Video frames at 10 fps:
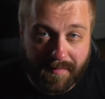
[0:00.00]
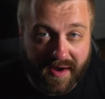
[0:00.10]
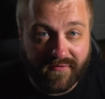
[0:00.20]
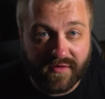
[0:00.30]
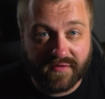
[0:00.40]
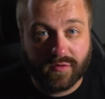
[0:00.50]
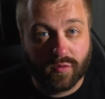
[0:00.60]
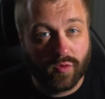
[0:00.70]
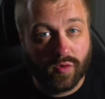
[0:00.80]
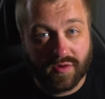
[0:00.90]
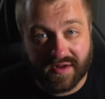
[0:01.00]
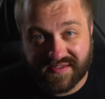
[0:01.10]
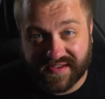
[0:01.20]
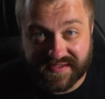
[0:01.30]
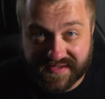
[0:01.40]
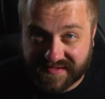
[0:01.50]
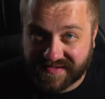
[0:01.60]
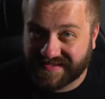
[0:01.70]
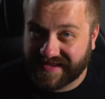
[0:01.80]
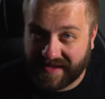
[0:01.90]
metaphysical rule in existence
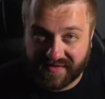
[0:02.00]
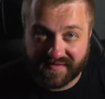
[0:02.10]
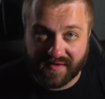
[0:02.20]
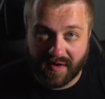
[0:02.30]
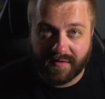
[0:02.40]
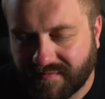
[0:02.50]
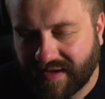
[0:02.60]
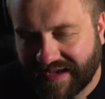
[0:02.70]
to save his son?